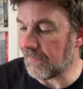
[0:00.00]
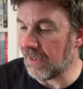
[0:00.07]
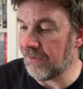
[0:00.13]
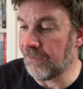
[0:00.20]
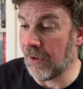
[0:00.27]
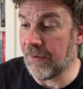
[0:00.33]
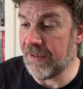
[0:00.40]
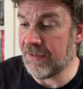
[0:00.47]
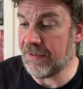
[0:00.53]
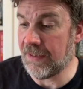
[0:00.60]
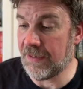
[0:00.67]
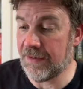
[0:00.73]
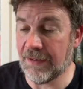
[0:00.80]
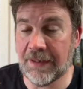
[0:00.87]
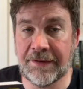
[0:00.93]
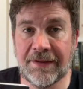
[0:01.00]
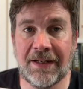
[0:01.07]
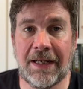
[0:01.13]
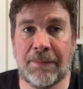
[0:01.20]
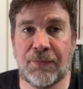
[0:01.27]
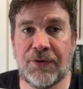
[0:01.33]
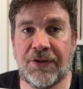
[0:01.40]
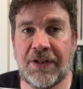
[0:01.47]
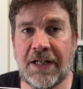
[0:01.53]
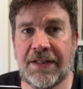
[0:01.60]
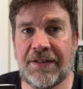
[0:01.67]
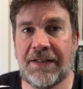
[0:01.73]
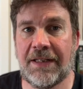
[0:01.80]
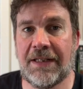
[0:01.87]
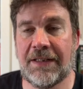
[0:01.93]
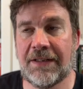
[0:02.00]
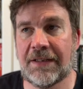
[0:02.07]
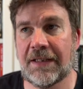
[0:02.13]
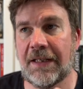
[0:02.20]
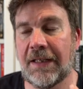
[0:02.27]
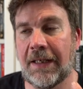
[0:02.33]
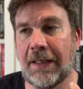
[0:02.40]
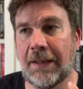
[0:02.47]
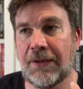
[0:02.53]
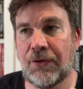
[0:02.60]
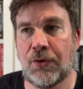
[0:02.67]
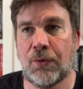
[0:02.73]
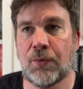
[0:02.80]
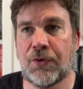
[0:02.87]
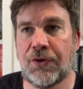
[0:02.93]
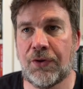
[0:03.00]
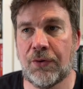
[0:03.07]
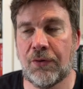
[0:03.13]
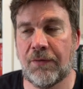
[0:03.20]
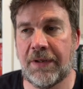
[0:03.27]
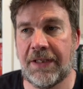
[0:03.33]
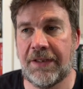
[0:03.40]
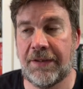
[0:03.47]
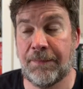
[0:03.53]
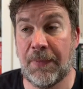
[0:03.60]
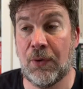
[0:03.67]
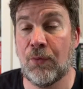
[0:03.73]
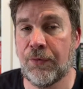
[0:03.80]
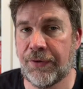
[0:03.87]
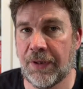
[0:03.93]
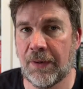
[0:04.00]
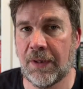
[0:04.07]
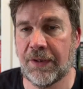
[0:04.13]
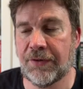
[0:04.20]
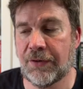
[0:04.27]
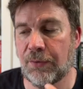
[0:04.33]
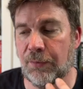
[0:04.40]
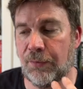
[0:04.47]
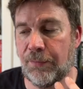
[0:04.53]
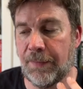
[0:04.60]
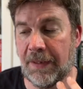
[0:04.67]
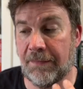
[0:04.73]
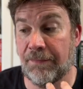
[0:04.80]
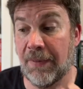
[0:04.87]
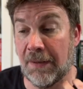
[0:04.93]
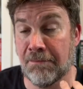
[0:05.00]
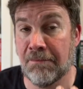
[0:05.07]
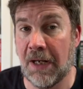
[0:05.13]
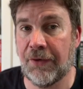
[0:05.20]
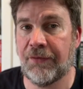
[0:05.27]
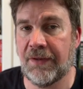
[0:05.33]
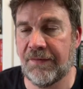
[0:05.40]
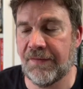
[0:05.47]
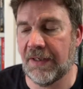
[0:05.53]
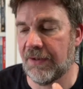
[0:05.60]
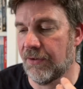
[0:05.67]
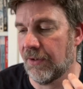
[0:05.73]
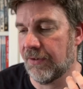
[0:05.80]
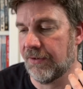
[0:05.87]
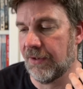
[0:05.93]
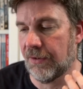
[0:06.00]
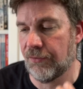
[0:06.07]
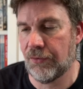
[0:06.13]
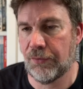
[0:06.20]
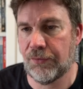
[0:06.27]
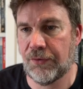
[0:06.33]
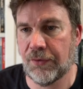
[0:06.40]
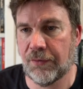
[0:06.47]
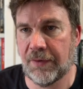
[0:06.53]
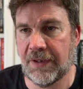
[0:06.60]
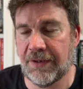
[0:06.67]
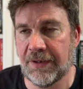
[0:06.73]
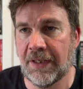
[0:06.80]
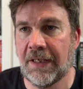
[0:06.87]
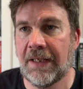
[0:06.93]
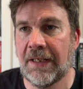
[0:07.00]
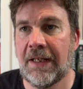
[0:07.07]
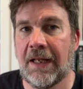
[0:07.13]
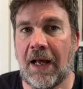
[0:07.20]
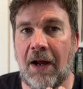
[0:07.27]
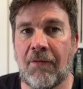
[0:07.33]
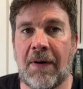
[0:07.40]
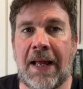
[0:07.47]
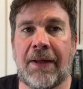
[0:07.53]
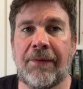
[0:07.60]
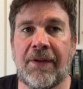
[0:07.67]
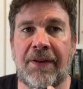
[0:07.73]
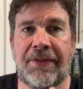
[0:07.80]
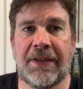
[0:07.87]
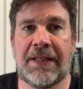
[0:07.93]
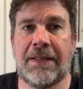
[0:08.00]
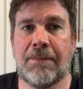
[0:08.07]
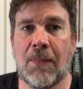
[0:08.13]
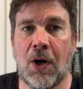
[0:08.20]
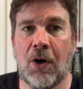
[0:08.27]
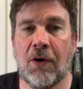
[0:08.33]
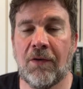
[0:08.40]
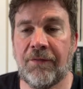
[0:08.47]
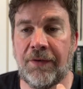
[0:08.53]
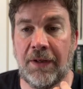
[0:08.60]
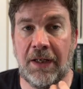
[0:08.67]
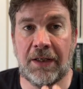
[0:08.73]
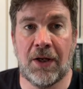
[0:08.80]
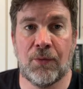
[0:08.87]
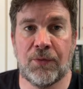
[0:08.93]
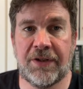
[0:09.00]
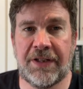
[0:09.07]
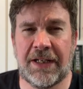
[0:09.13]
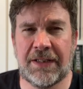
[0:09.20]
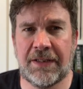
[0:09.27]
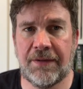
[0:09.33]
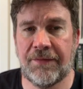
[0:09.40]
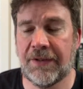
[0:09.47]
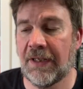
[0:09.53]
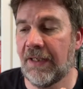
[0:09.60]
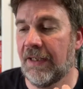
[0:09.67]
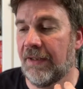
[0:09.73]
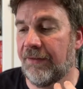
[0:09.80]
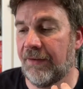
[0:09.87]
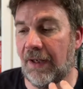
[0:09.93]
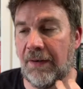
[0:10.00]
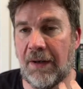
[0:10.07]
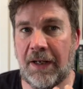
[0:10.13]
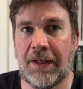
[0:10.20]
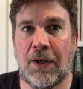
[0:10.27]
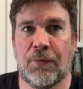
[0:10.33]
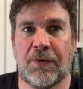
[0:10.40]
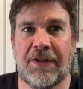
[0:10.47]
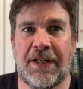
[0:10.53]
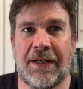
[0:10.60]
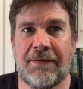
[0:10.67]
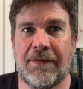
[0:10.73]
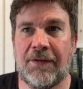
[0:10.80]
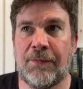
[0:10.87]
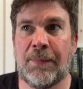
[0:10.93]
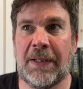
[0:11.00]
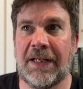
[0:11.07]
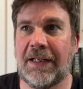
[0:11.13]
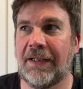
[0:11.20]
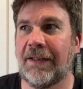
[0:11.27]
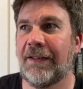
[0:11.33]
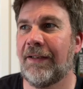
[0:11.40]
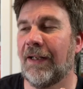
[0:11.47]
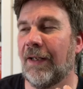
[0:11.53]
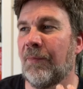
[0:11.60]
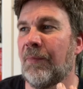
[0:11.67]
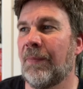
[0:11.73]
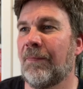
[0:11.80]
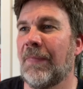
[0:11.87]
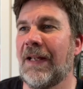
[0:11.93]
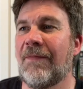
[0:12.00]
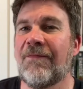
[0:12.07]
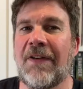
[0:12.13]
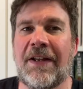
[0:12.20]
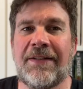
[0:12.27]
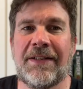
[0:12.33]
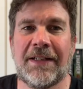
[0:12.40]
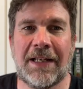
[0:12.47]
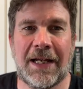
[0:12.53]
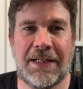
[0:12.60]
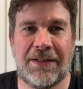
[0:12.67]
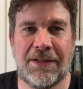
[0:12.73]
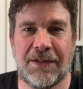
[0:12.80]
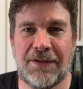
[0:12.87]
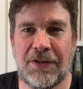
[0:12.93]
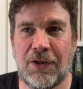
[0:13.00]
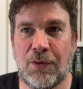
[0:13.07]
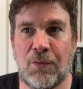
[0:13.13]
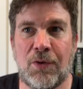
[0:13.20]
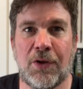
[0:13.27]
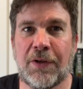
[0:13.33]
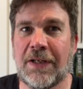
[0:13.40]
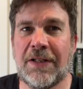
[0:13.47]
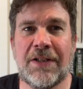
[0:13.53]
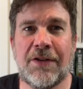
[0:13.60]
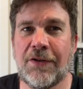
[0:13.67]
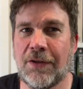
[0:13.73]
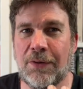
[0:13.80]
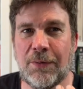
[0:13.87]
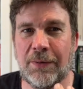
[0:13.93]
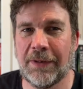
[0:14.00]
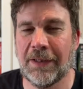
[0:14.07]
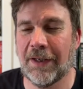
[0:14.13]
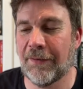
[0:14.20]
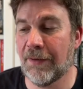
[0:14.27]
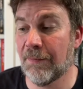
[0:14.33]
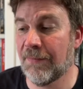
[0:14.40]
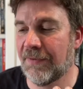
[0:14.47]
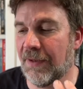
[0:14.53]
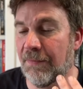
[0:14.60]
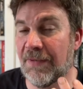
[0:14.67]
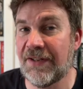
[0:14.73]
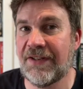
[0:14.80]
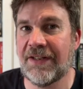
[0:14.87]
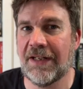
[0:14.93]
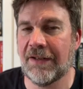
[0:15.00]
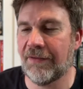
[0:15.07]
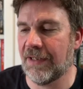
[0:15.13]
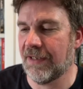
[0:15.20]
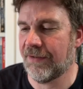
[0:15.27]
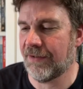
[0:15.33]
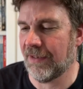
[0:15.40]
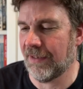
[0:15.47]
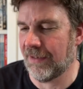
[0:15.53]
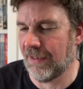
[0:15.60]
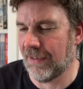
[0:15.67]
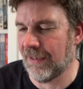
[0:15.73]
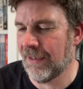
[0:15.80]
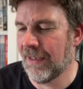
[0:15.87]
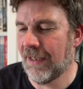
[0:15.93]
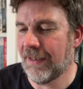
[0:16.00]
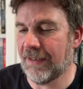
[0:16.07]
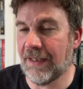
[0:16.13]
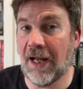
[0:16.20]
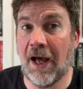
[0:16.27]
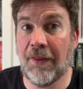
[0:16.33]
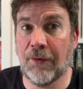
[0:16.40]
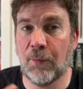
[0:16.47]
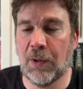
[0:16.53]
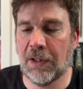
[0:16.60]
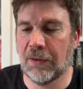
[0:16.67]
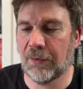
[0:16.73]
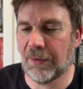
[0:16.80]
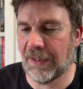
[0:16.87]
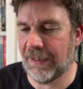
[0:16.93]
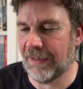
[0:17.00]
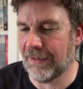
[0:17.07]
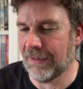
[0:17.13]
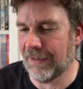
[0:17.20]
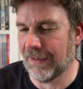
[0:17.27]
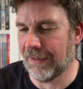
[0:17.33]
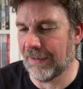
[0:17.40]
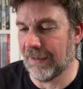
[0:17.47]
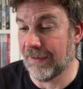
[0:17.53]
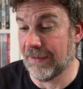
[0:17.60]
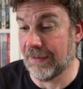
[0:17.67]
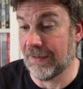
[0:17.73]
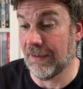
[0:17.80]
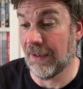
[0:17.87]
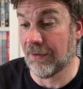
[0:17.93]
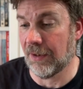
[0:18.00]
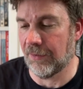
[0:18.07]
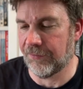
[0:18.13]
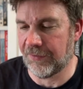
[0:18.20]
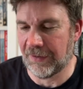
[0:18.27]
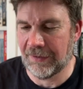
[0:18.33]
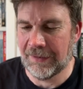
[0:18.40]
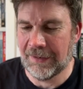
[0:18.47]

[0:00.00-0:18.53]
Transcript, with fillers: so this is, as the name would suggest, it's uh, short stories, but also articles, but but mostly fiction. So short stories around the theme of occult detectives. So occult detectives being, you know, investigators who look into, you know, the, the mysterious and the, the otherworldly uh, and the occult.